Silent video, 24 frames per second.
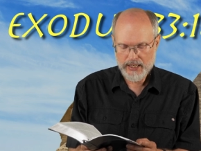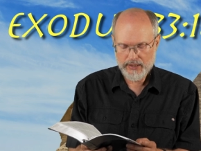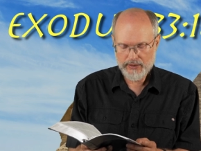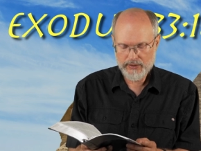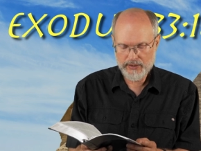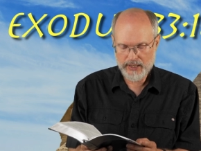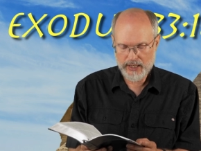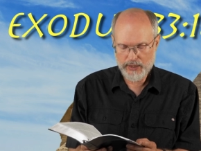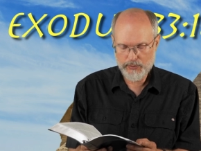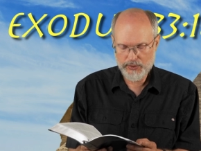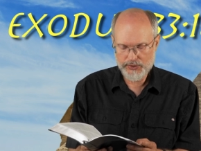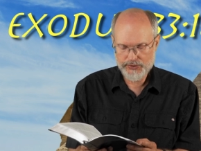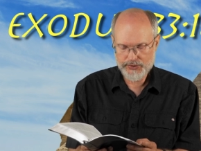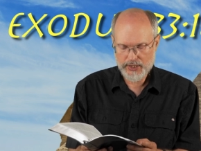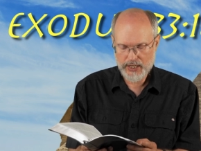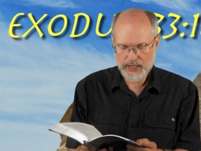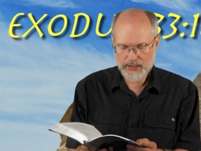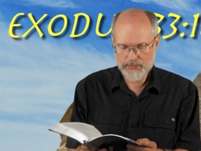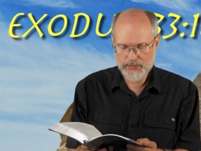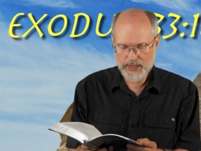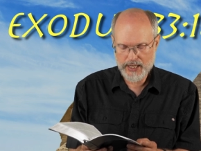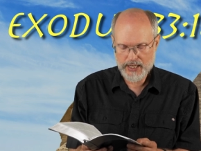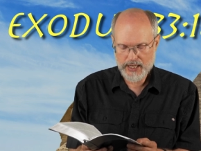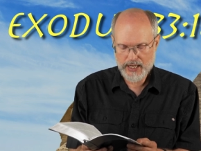Then I will
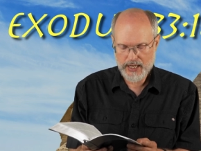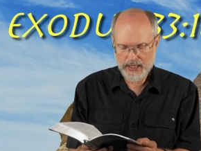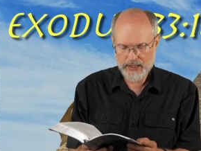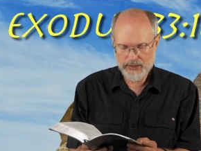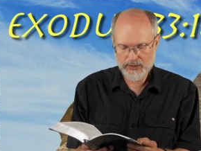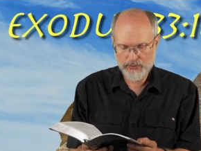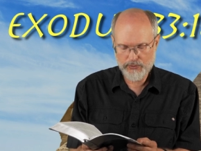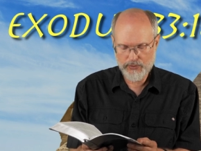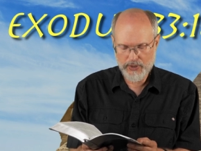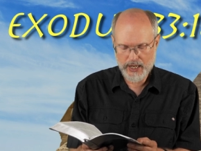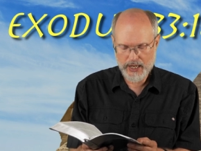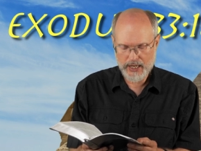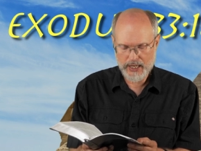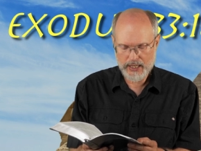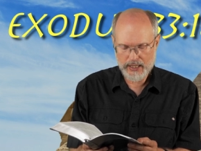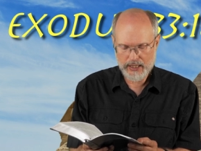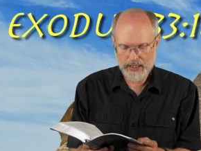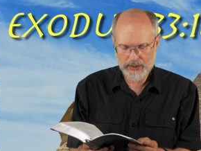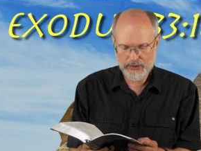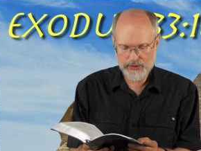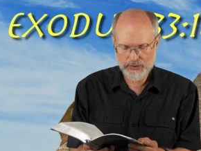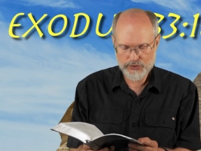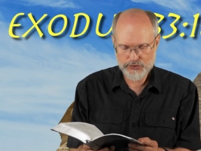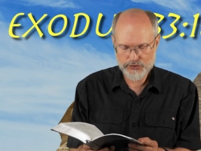take my hand away,
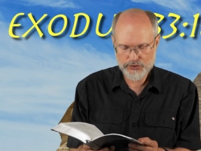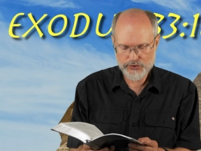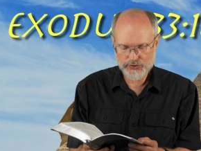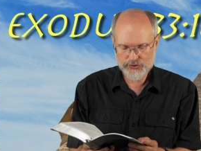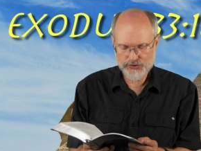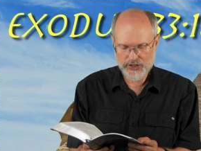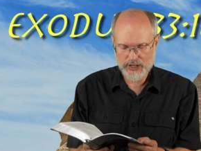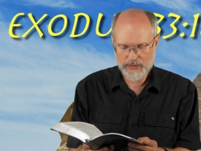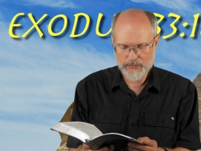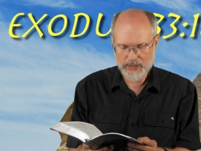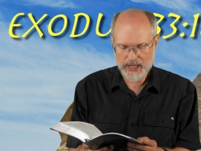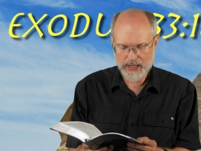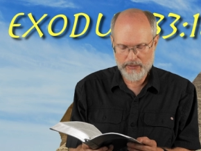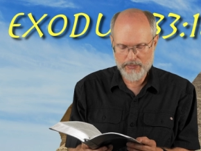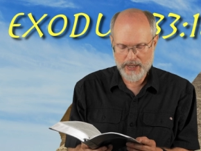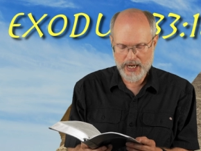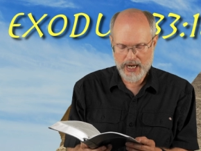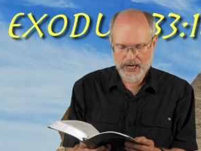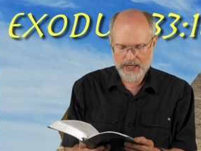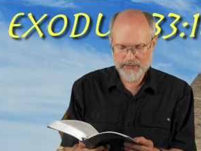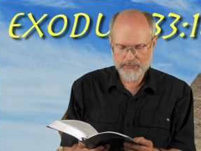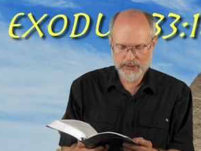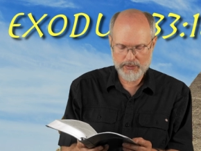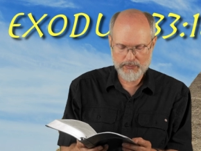and you shall see my
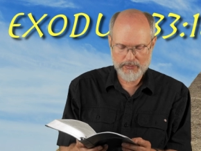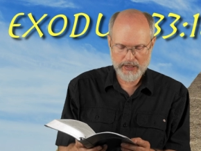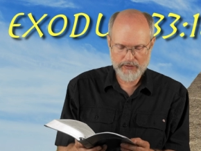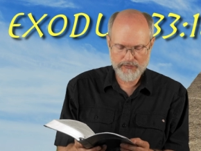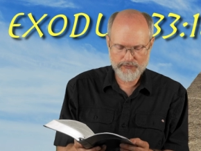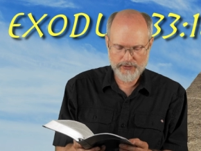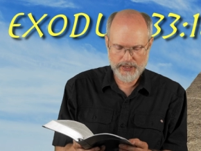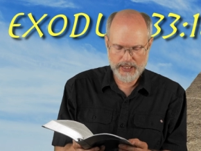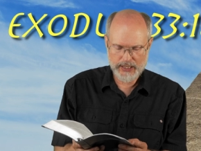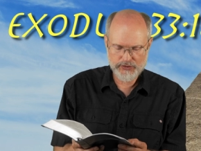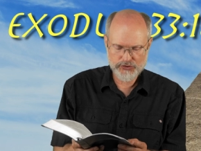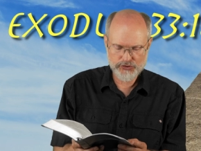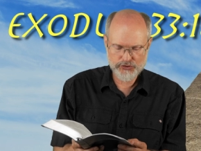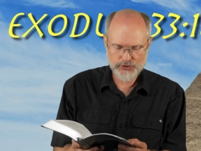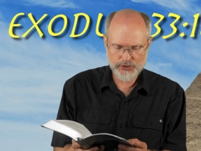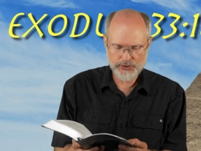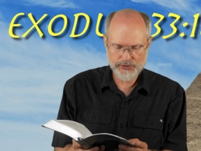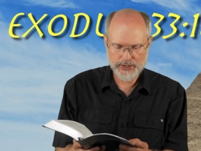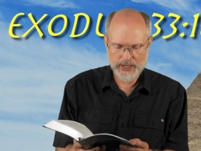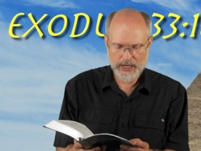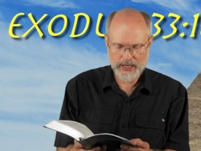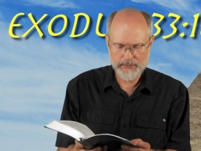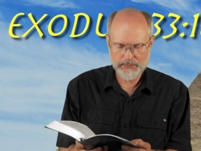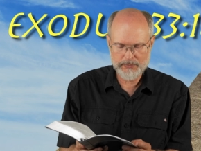back, but my face shall
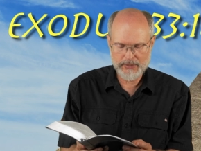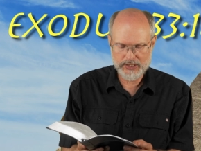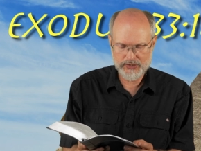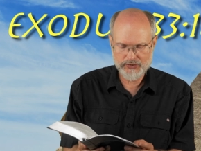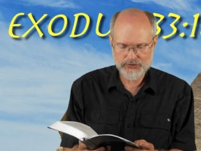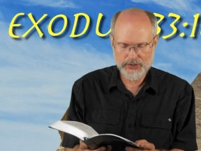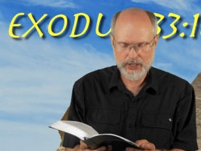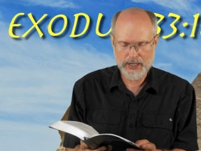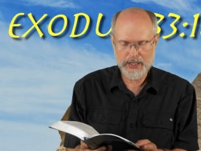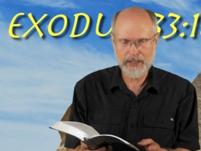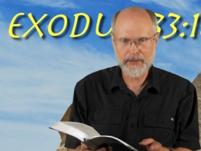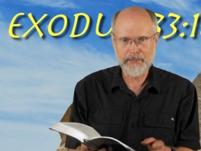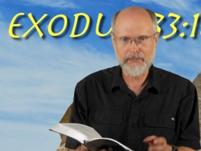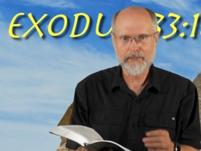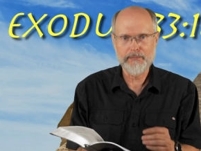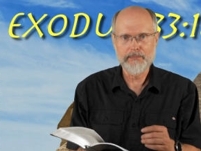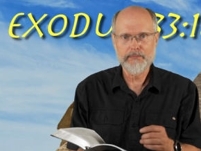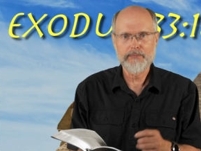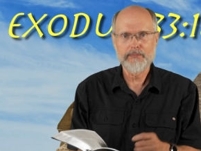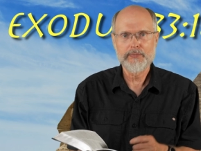not be seen.